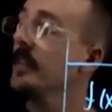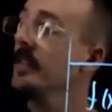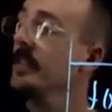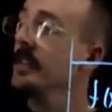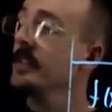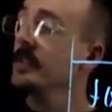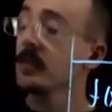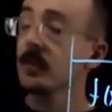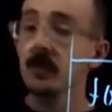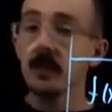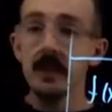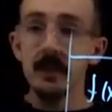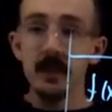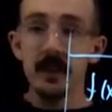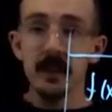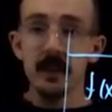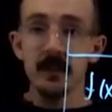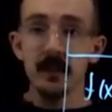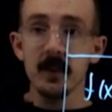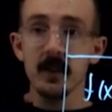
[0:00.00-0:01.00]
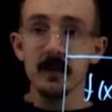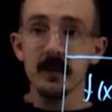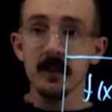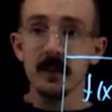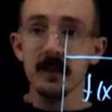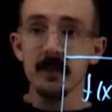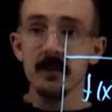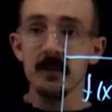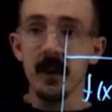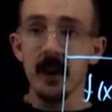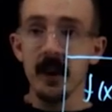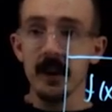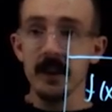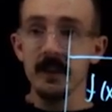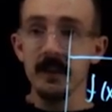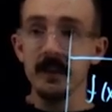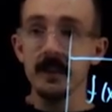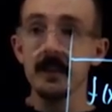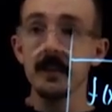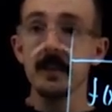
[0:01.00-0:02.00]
the derivative goes undefined?